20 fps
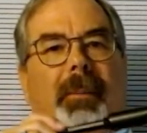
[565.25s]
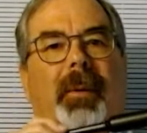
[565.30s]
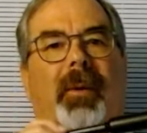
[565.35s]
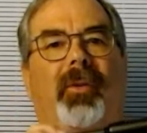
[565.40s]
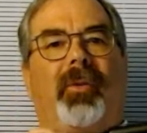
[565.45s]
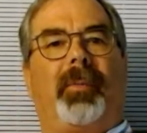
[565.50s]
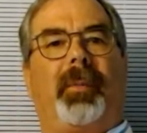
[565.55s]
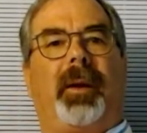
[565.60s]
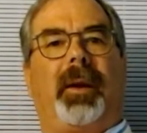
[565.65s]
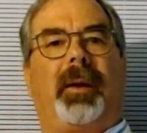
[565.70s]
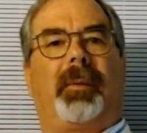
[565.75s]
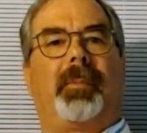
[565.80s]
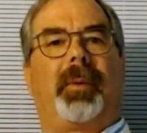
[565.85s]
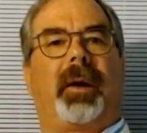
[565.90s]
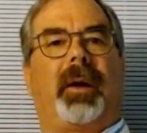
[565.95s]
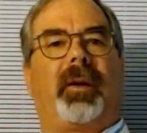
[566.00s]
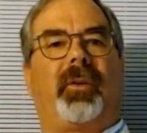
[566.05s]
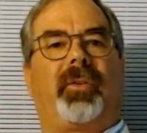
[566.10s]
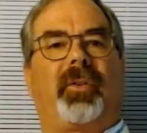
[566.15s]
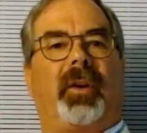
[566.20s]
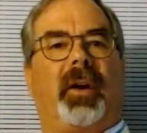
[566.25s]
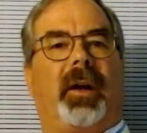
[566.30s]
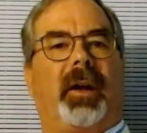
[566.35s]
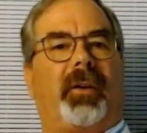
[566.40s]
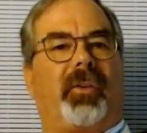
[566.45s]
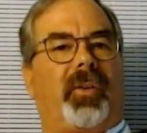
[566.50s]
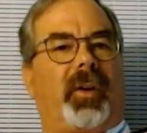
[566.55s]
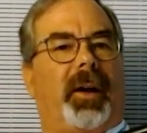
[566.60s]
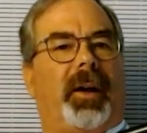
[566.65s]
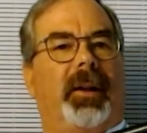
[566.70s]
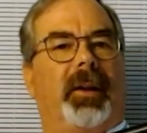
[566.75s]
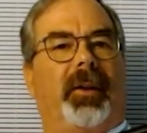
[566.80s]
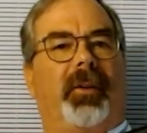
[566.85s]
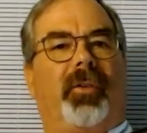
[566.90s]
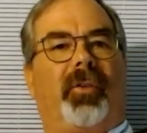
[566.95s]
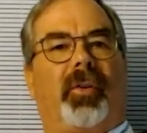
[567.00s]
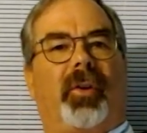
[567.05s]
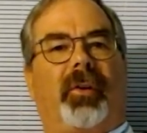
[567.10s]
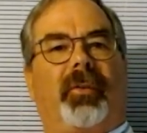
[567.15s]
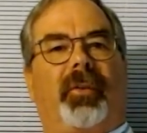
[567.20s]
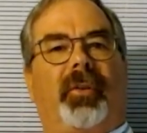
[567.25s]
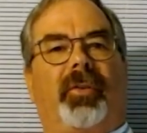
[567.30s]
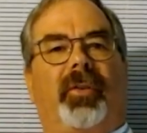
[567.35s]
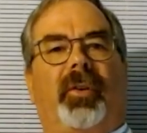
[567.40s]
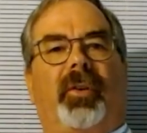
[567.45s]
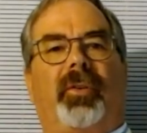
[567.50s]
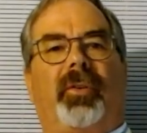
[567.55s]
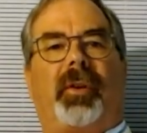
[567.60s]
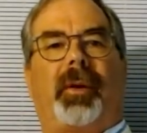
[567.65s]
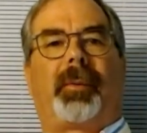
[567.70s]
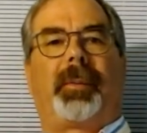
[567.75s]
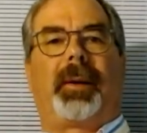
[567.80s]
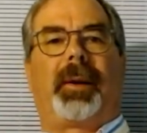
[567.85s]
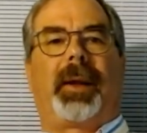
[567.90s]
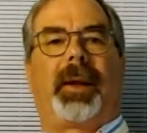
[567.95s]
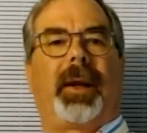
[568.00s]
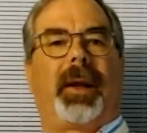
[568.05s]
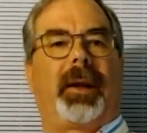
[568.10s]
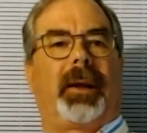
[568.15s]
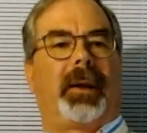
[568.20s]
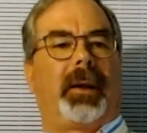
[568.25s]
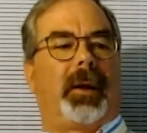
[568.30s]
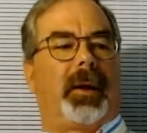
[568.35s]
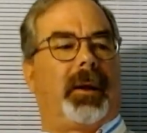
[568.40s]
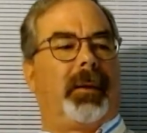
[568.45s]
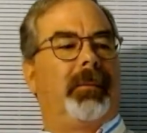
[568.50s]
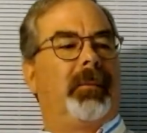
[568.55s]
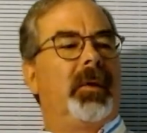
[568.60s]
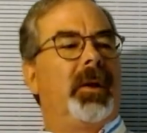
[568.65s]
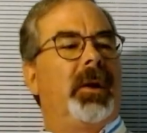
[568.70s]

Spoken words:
It's made by Scott's Highland Services up in Canada.